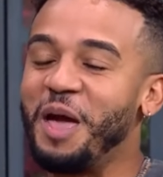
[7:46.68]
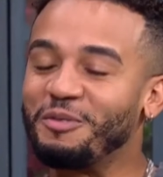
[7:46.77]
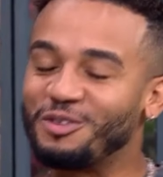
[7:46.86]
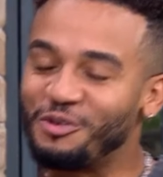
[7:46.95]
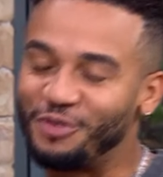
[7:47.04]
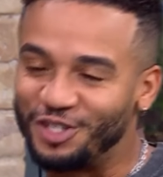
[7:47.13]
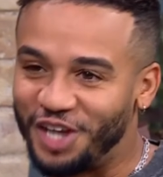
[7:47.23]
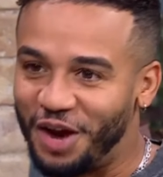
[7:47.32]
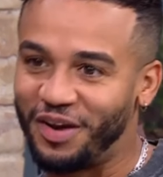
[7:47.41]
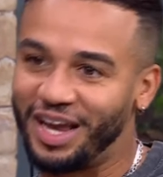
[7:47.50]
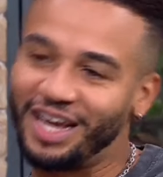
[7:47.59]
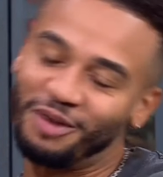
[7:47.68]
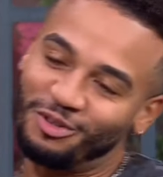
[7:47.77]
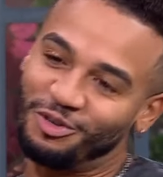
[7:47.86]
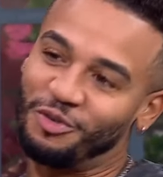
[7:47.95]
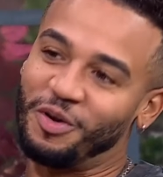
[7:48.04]
It for was all charity. for charity, and it
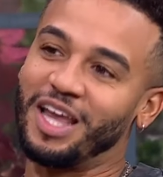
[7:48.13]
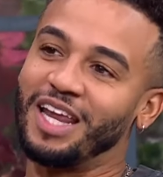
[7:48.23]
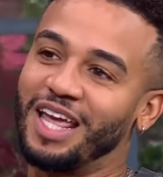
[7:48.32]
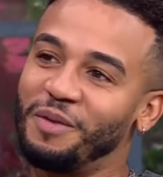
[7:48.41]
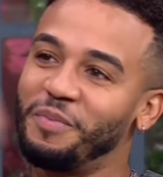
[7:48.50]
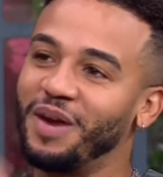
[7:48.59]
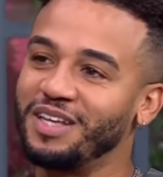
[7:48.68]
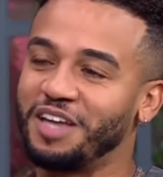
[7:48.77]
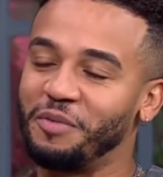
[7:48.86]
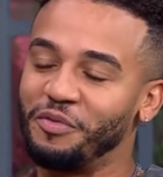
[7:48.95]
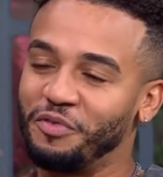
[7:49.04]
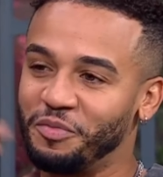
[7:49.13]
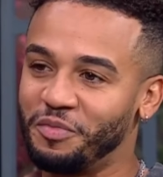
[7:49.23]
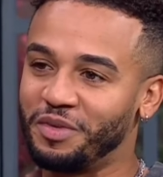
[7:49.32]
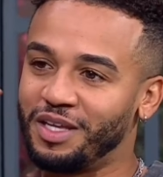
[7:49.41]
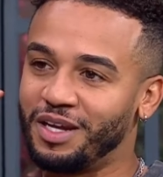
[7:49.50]
was all in, in a place coming
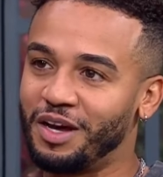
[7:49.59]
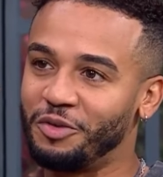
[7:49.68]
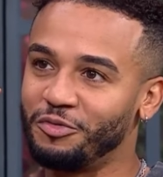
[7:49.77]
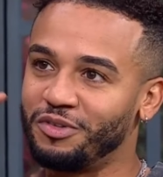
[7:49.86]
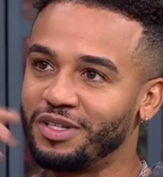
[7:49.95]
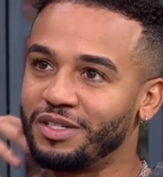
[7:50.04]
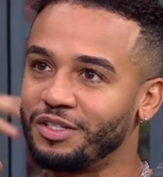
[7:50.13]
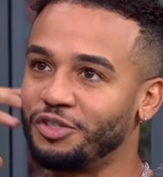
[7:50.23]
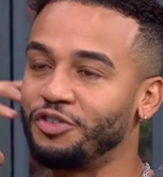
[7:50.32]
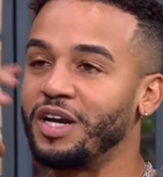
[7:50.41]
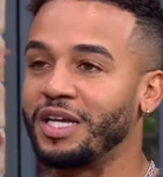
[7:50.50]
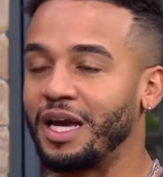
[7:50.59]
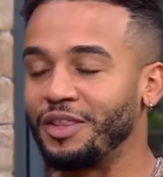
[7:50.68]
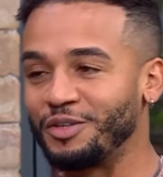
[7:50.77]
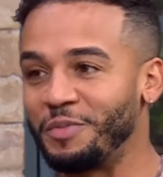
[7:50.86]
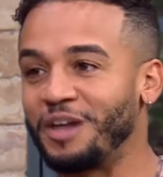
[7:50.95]
from you know trying to
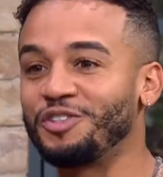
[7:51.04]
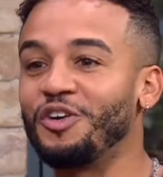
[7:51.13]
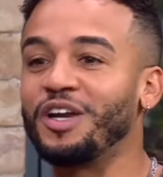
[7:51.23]
get as much place.